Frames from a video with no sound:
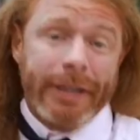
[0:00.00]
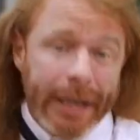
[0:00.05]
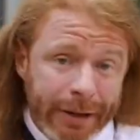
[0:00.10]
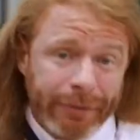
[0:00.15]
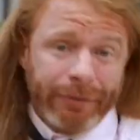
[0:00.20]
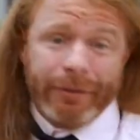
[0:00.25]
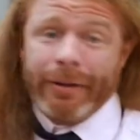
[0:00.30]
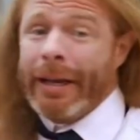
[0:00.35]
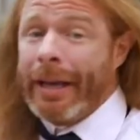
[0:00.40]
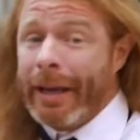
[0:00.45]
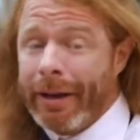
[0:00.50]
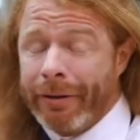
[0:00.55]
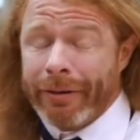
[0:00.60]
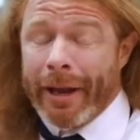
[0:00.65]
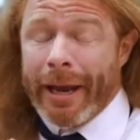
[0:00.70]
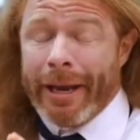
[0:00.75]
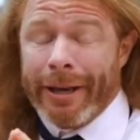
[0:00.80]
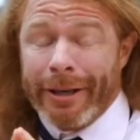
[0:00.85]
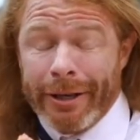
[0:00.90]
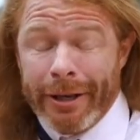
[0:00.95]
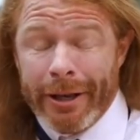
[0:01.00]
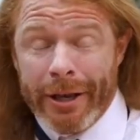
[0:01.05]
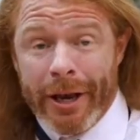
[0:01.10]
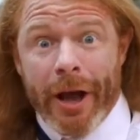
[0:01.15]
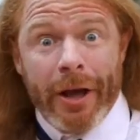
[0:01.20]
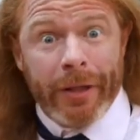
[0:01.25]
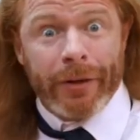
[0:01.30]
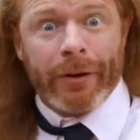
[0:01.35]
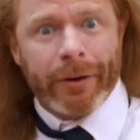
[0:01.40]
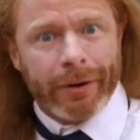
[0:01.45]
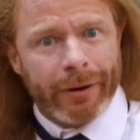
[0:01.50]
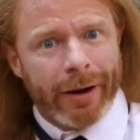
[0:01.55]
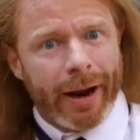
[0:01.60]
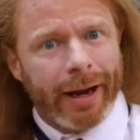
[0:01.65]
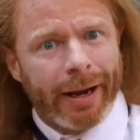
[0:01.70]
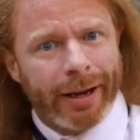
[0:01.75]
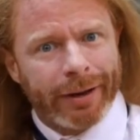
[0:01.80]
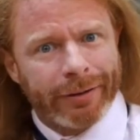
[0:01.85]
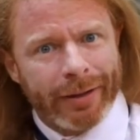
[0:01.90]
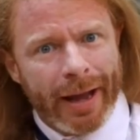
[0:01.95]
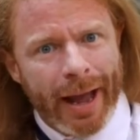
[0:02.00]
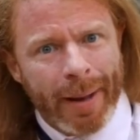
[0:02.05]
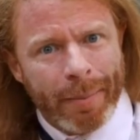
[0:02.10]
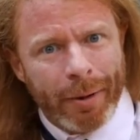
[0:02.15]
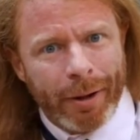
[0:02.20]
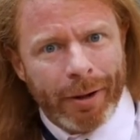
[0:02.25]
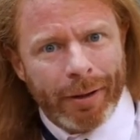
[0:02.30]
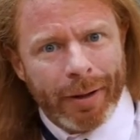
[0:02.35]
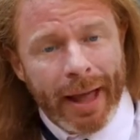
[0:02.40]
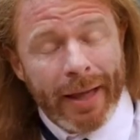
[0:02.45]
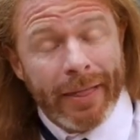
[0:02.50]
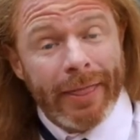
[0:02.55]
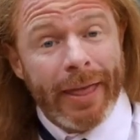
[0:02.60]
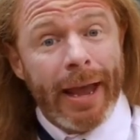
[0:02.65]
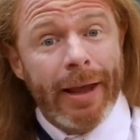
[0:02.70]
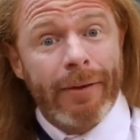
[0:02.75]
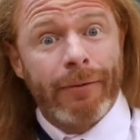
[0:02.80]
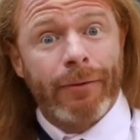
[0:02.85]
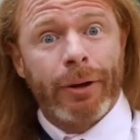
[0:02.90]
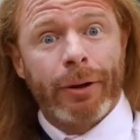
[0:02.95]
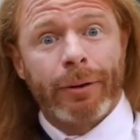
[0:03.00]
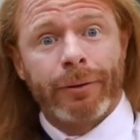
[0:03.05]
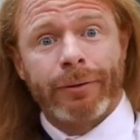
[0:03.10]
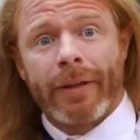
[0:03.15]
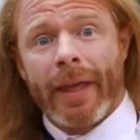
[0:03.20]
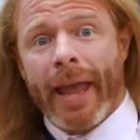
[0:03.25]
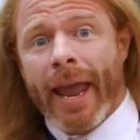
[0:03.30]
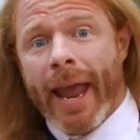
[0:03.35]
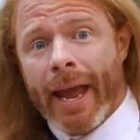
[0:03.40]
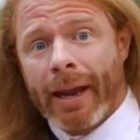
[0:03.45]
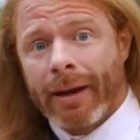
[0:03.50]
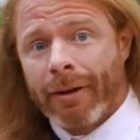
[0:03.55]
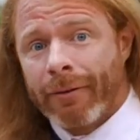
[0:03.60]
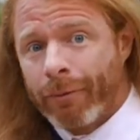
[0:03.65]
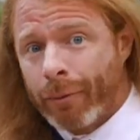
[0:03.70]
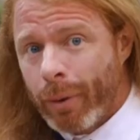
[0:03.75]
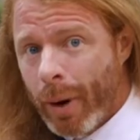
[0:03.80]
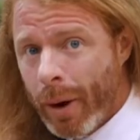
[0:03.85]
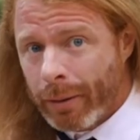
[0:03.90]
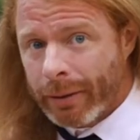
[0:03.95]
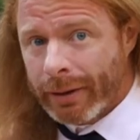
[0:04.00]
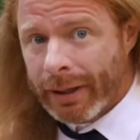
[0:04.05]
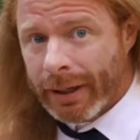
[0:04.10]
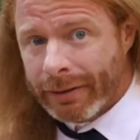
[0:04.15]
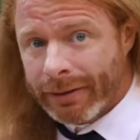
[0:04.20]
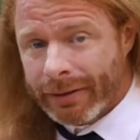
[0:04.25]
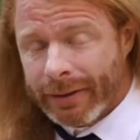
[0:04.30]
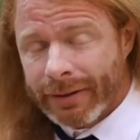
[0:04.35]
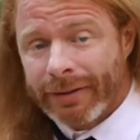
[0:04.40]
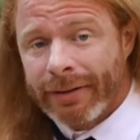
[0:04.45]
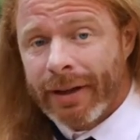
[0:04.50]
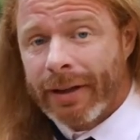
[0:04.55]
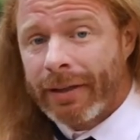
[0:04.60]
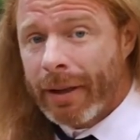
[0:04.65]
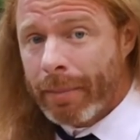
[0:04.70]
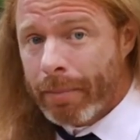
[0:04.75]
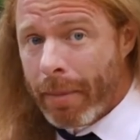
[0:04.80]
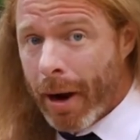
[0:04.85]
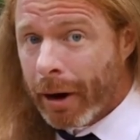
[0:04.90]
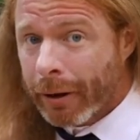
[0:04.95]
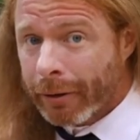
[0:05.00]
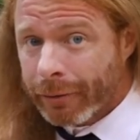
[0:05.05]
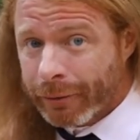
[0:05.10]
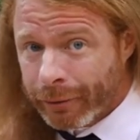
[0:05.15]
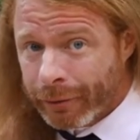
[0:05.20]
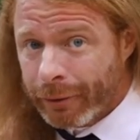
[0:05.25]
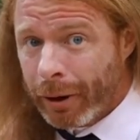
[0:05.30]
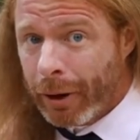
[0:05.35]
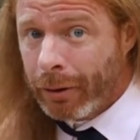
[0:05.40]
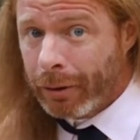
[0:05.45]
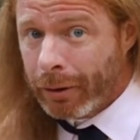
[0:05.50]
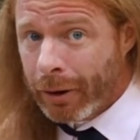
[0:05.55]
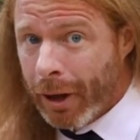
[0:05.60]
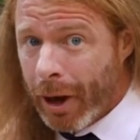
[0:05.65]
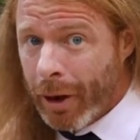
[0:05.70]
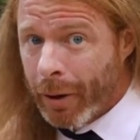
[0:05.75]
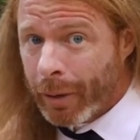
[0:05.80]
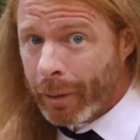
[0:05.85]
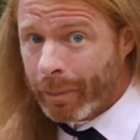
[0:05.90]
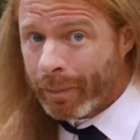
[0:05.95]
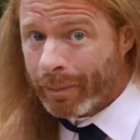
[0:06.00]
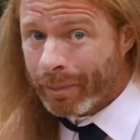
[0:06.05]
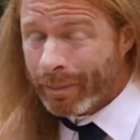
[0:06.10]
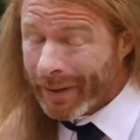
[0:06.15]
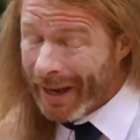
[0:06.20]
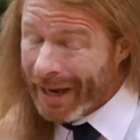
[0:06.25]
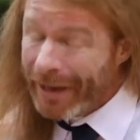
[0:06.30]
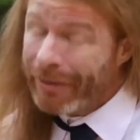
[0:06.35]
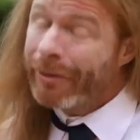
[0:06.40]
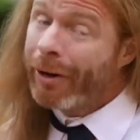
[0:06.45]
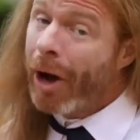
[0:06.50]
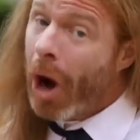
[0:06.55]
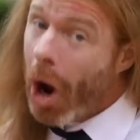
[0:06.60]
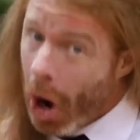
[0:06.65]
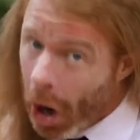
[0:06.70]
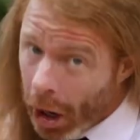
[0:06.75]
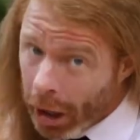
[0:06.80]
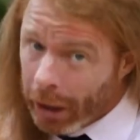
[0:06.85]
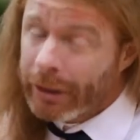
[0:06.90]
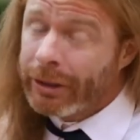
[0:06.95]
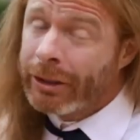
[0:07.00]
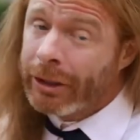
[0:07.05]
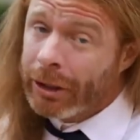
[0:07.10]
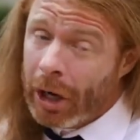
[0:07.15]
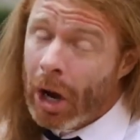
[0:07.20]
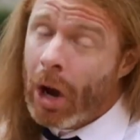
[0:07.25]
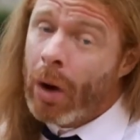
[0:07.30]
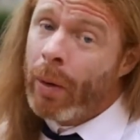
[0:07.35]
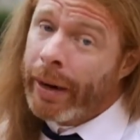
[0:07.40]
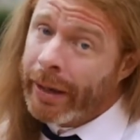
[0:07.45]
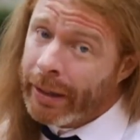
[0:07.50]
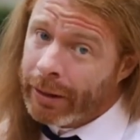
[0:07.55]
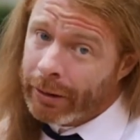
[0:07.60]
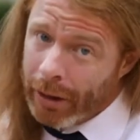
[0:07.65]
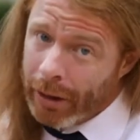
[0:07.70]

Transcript: Disney is another great example. They've used the hand of wokeness to set the bar so low it's hard to go any